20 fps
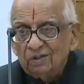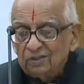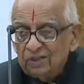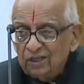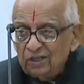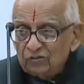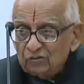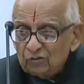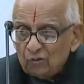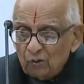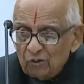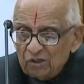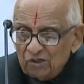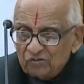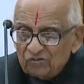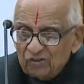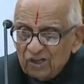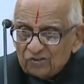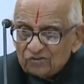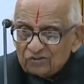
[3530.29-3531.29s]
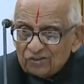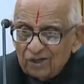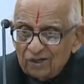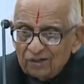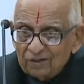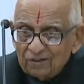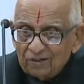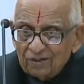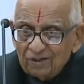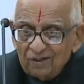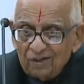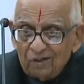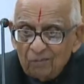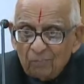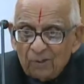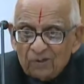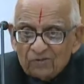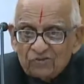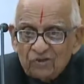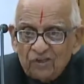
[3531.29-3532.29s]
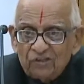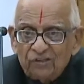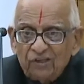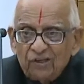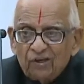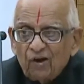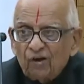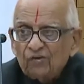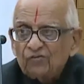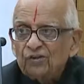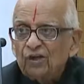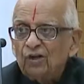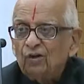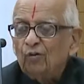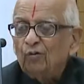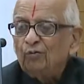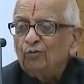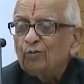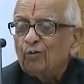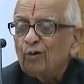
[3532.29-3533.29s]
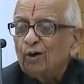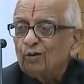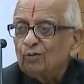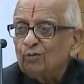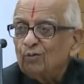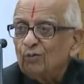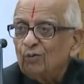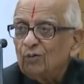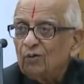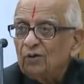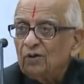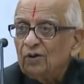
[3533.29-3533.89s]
She is so disgusted, but still she can't say, no, you can't go.